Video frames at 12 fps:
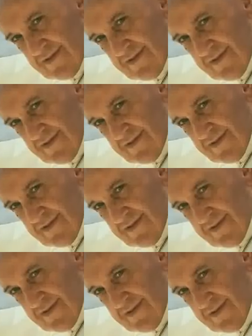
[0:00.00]

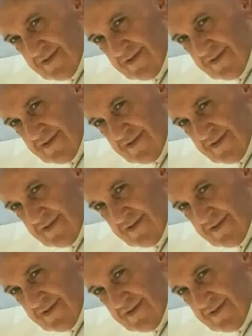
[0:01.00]

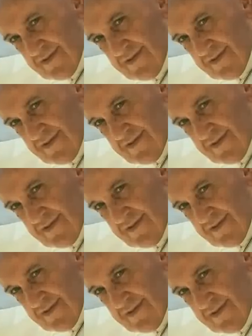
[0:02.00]

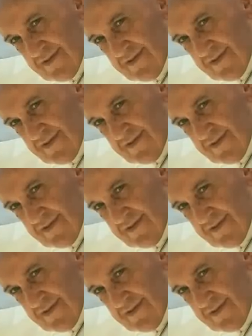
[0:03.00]
(not speaking)